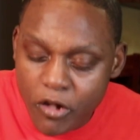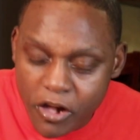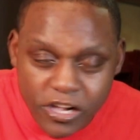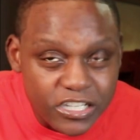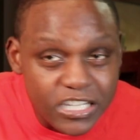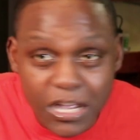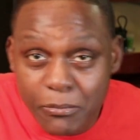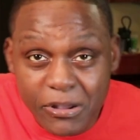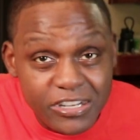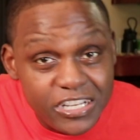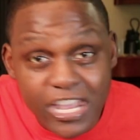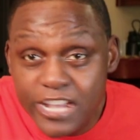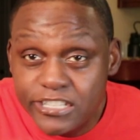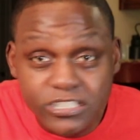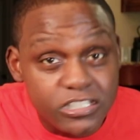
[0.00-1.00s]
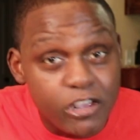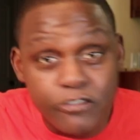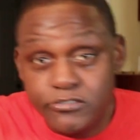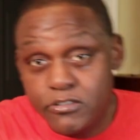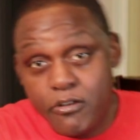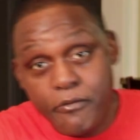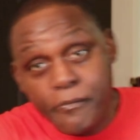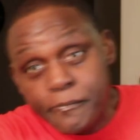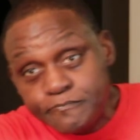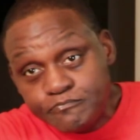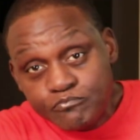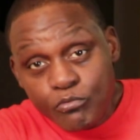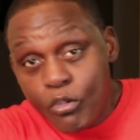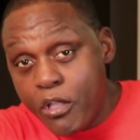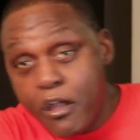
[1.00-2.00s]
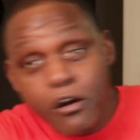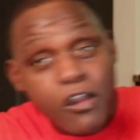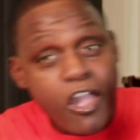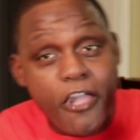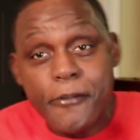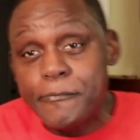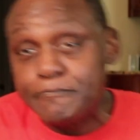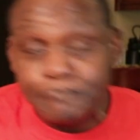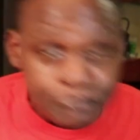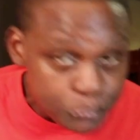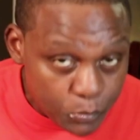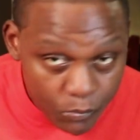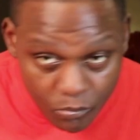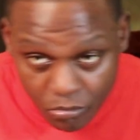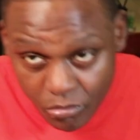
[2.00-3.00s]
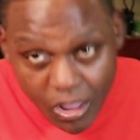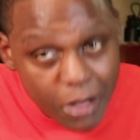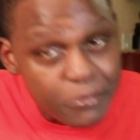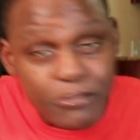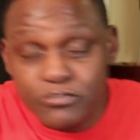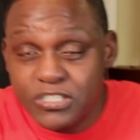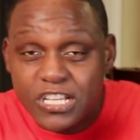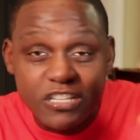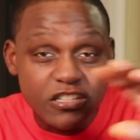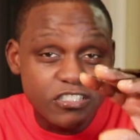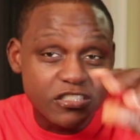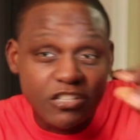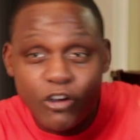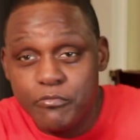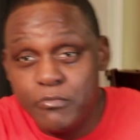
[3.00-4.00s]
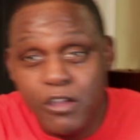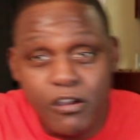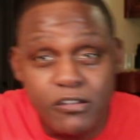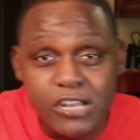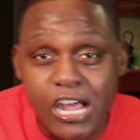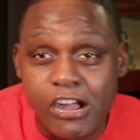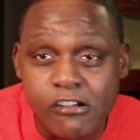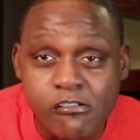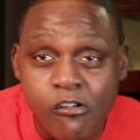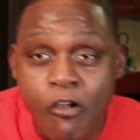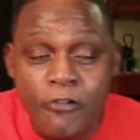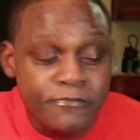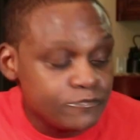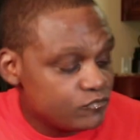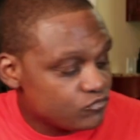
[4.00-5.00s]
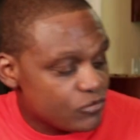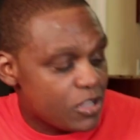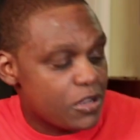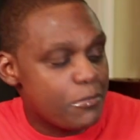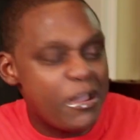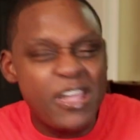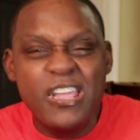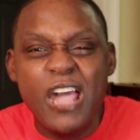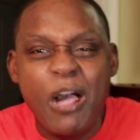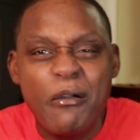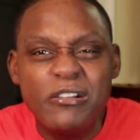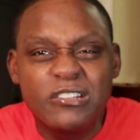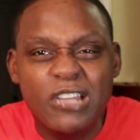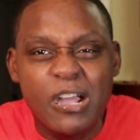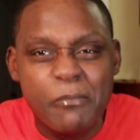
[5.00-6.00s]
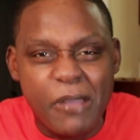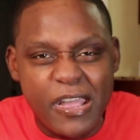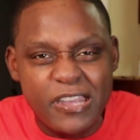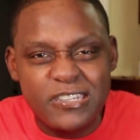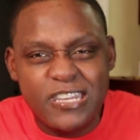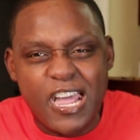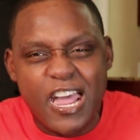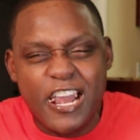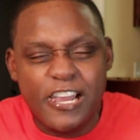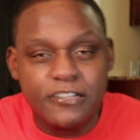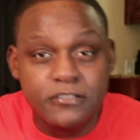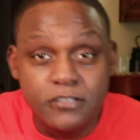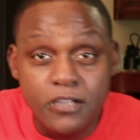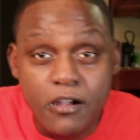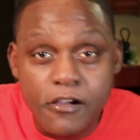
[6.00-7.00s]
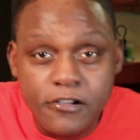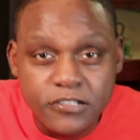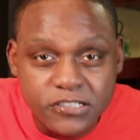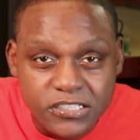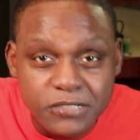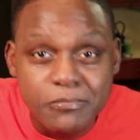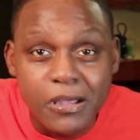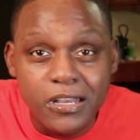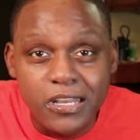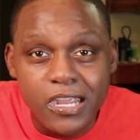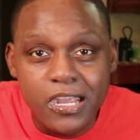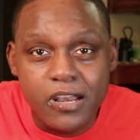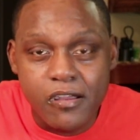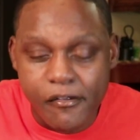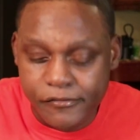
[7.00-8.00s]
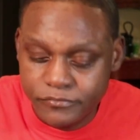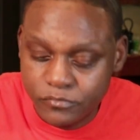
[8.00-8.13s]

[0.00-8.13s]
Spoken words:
Cause I got my dad's sauce on. Okay. I'm gonna say this off here or not. And man, he already talking about his daddy. Yup, because he's my dad.